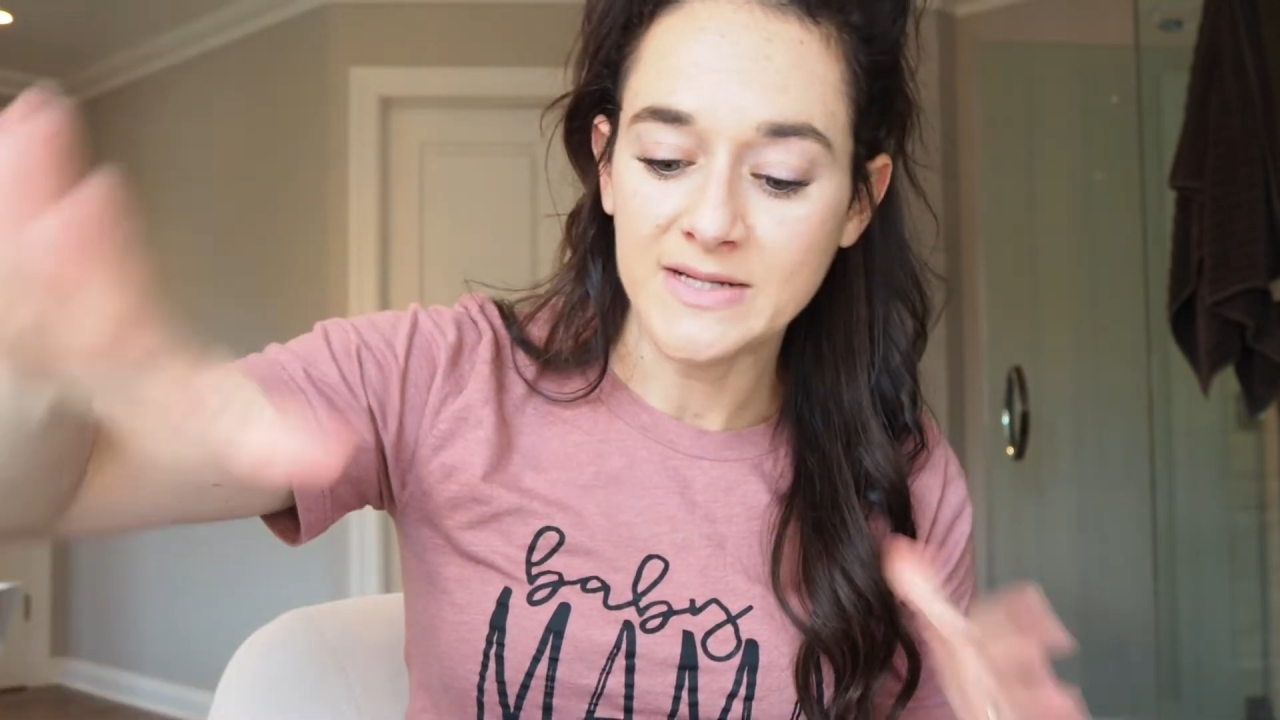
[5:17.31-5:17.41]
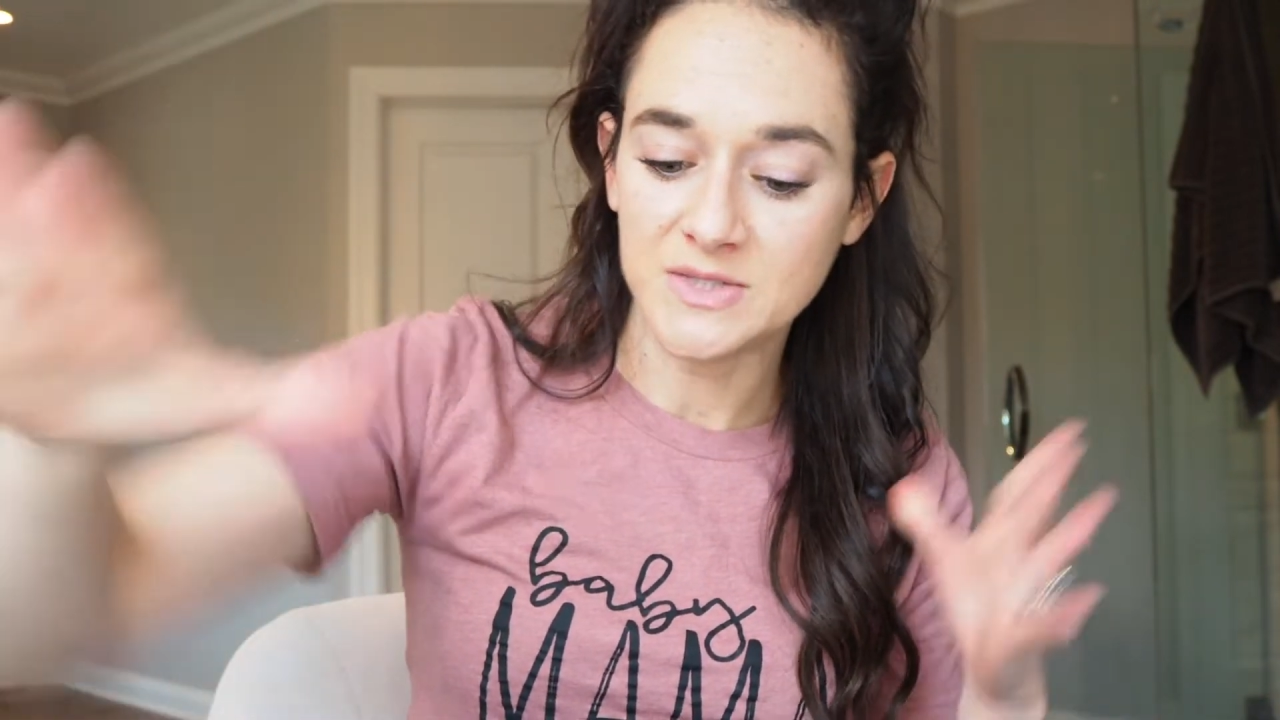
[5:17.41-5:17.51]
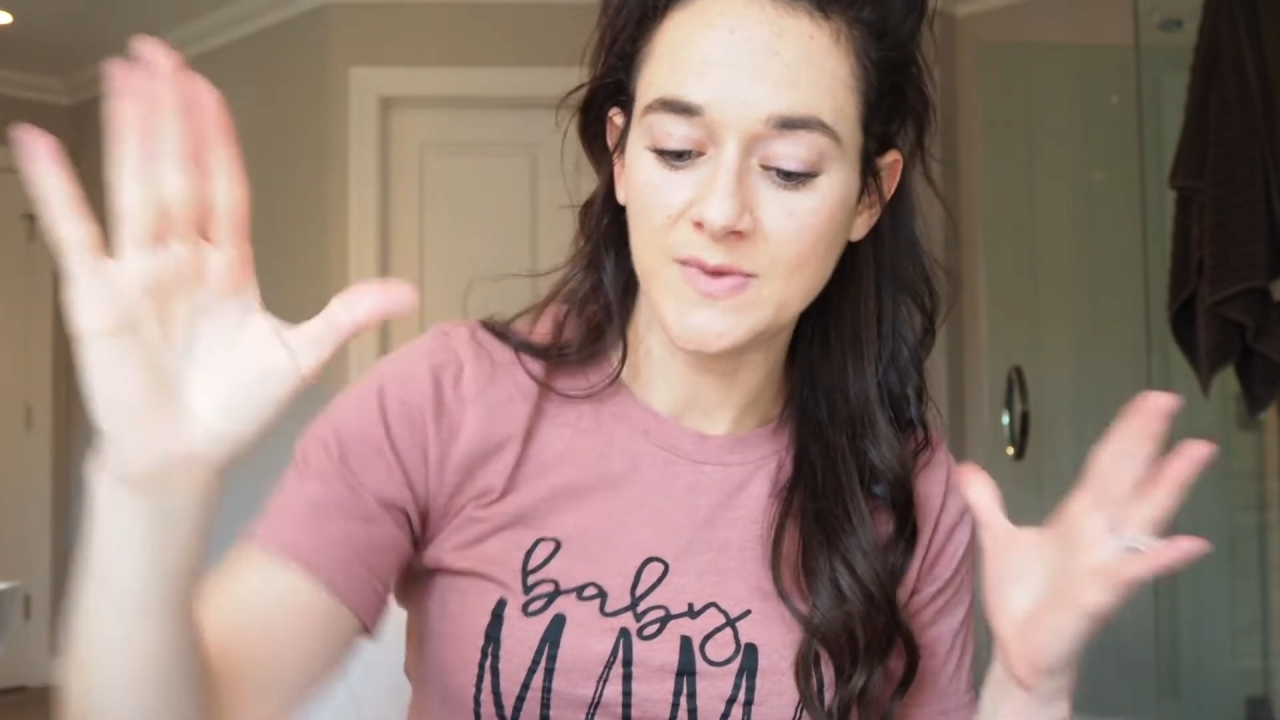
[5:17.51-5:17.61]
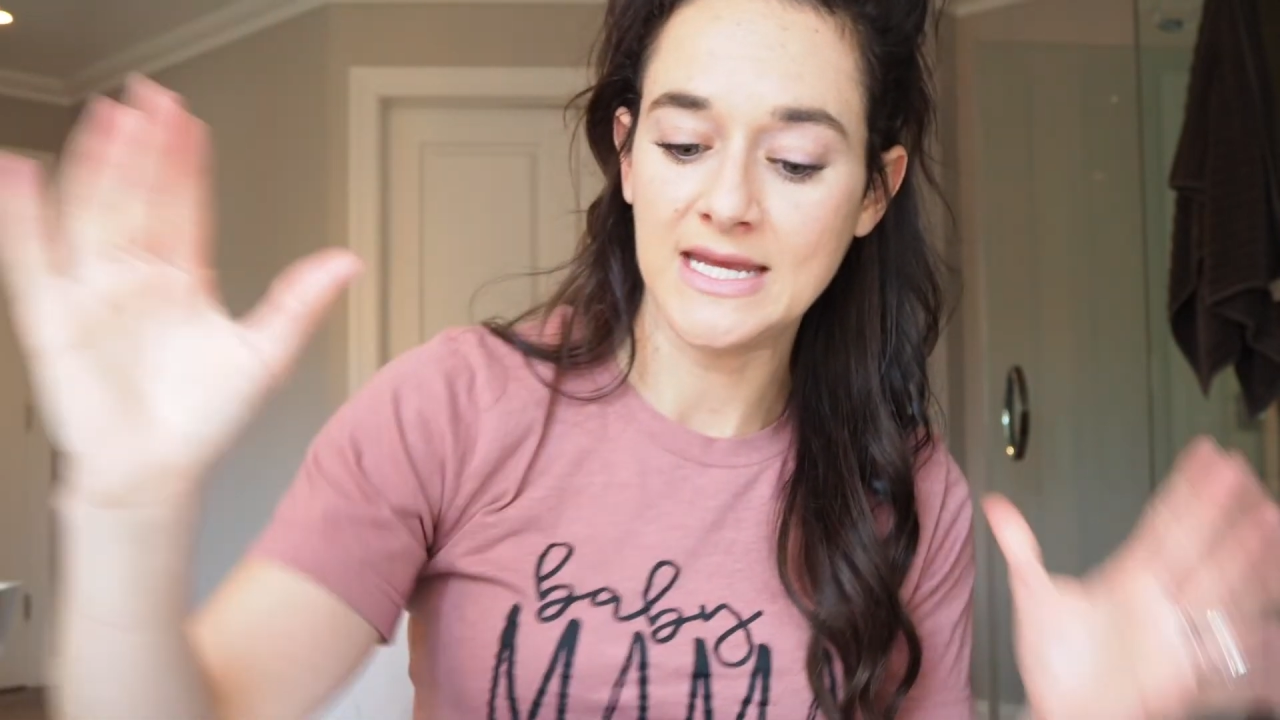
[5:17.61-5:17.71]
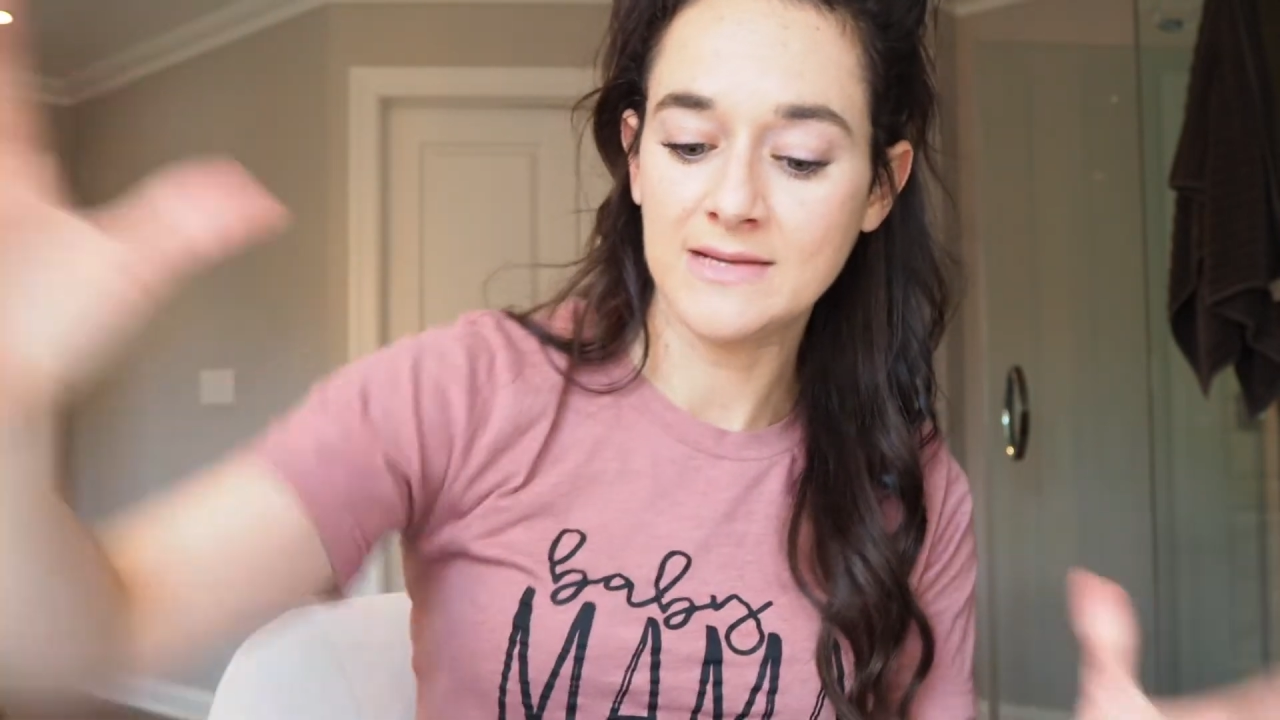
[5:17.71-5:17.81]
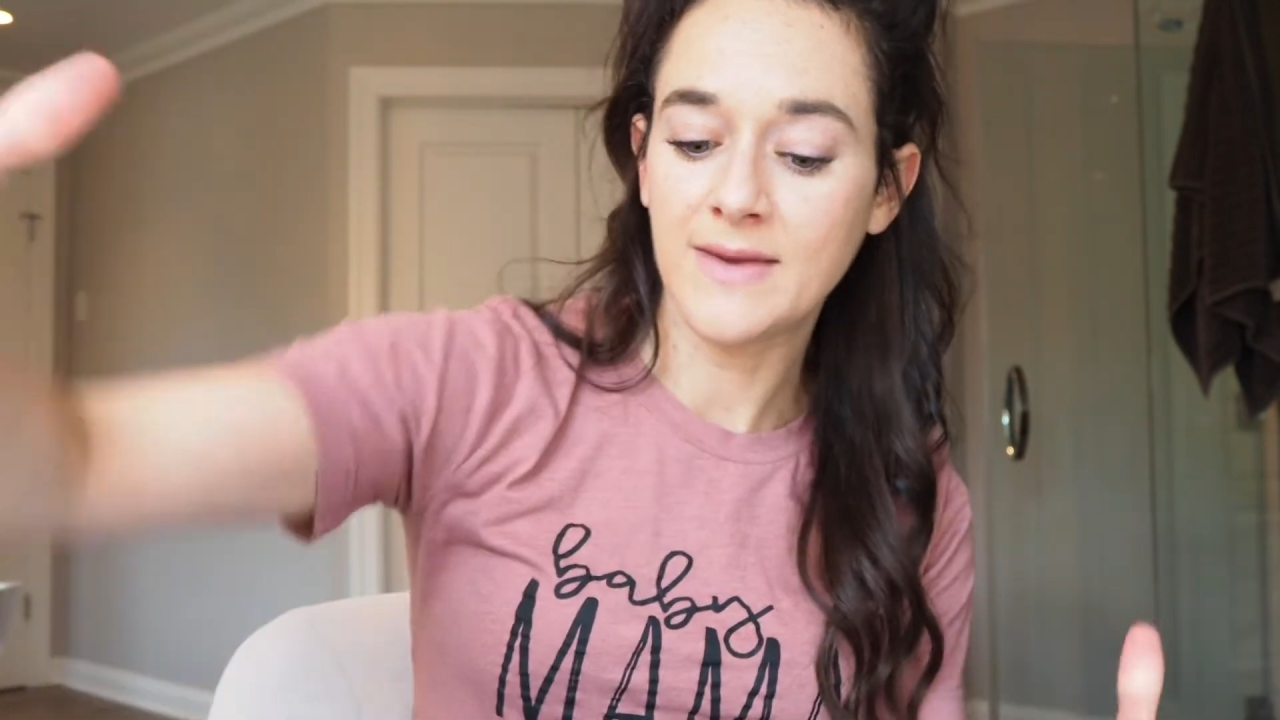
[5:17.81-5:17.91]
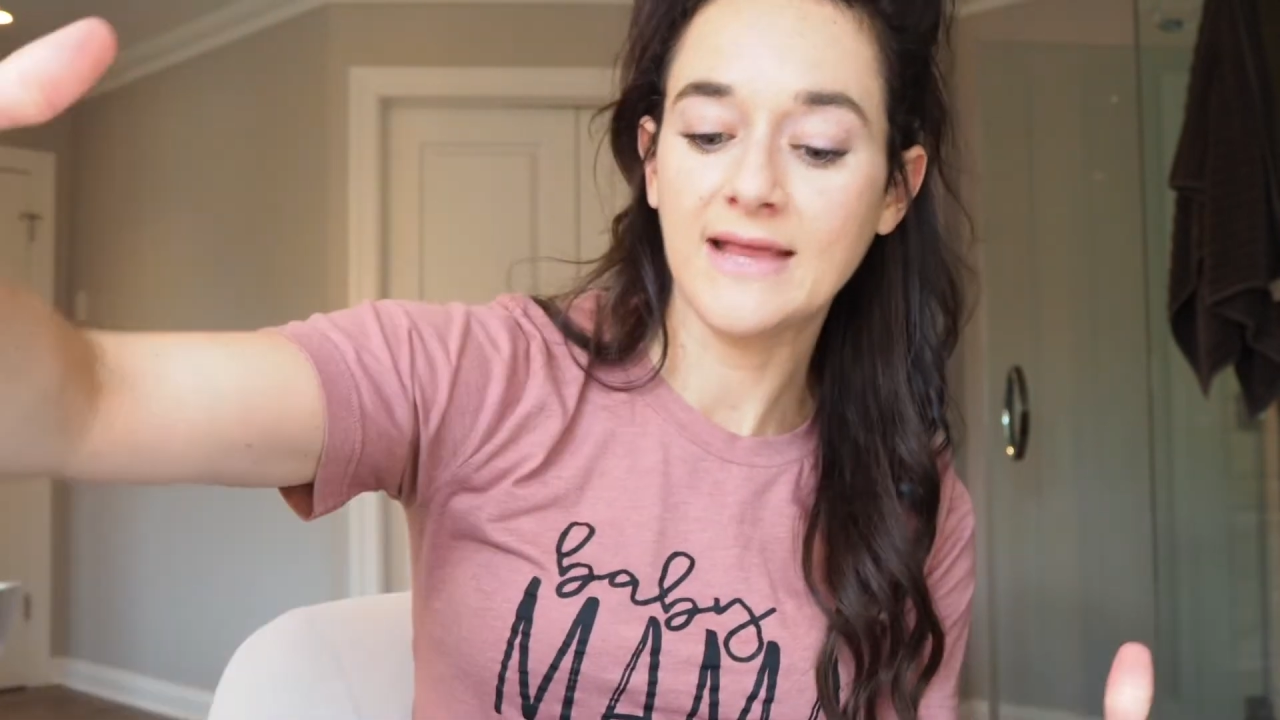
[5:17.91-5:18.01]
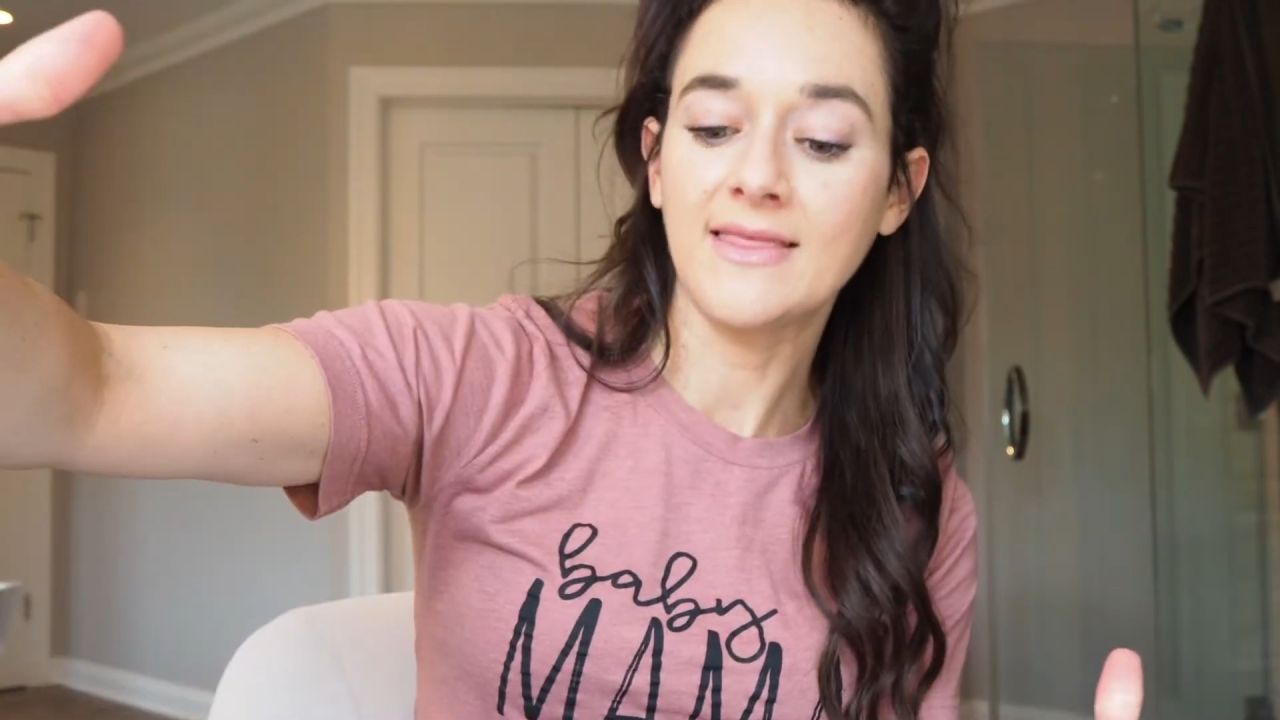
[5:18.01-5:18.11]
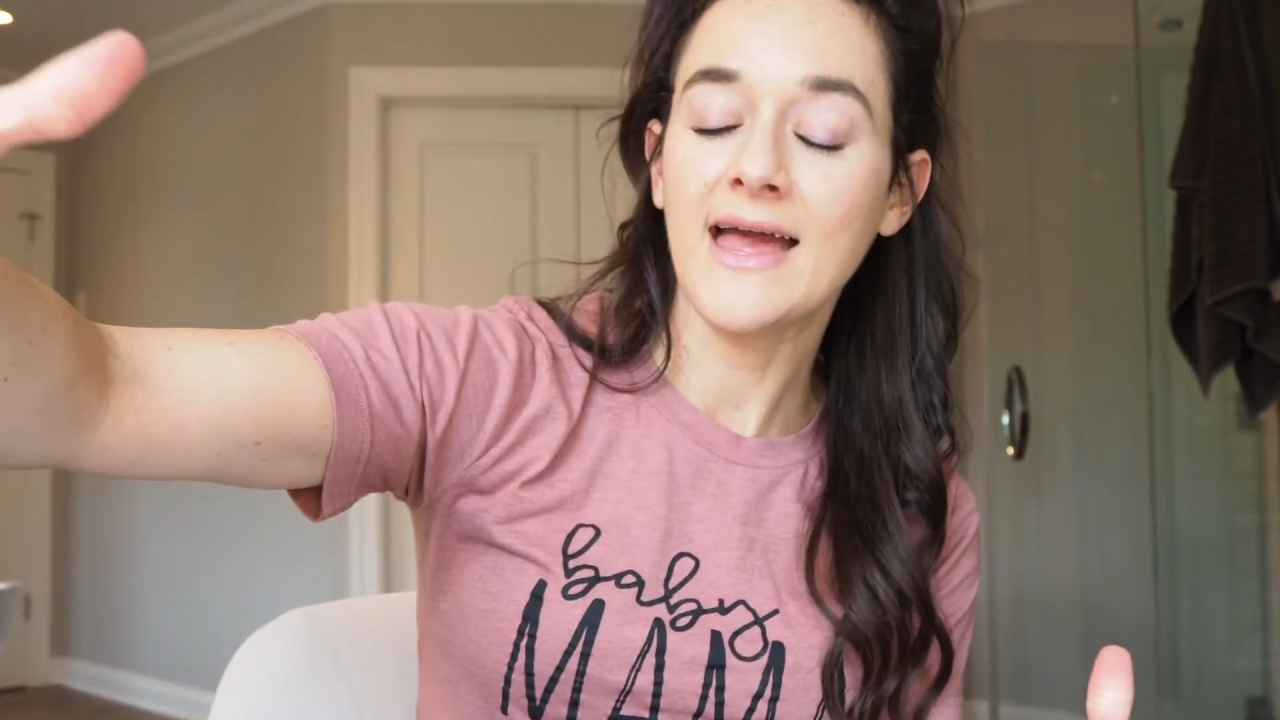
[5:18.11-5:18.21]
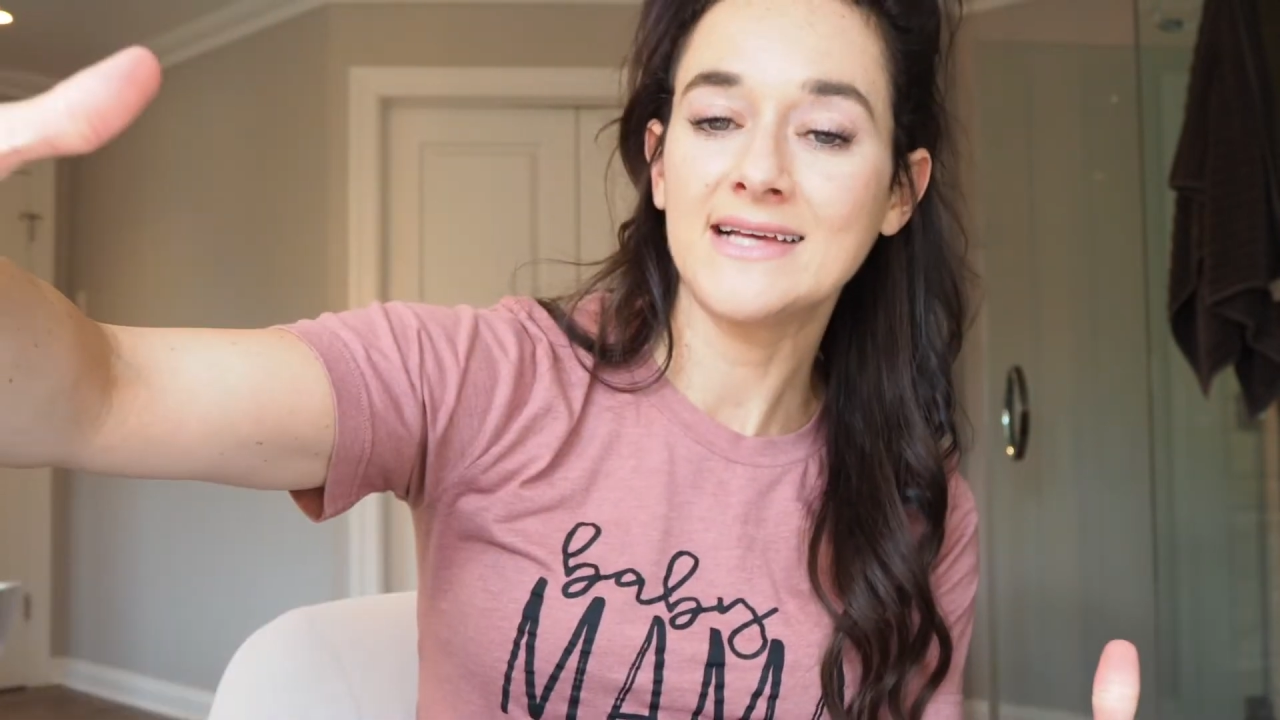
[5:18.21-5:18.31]
between
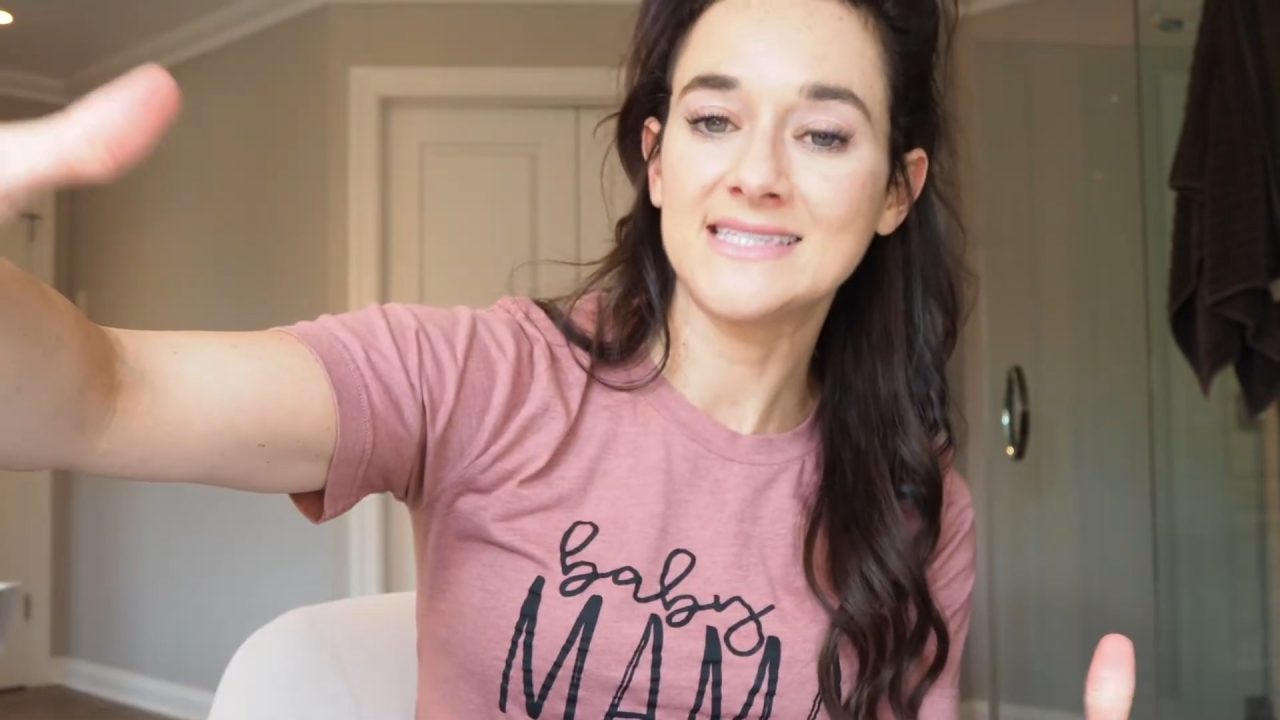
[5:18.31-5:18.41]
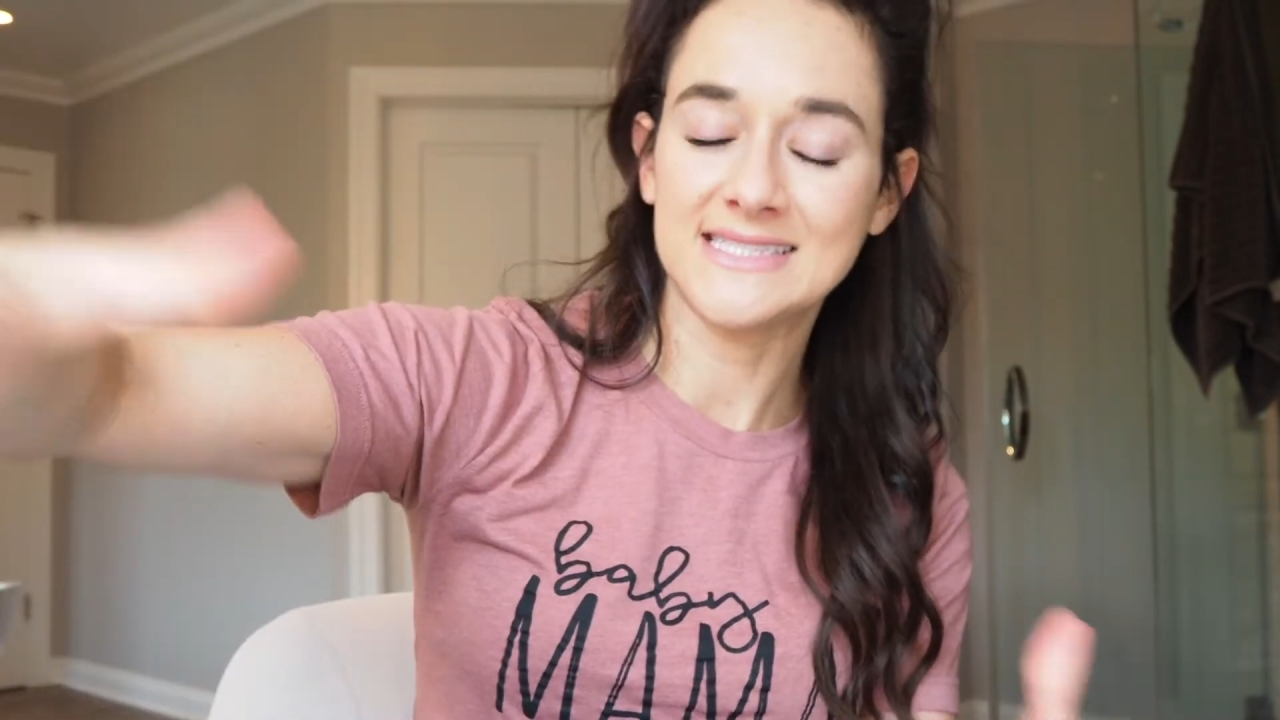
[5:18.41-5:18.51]
my legs.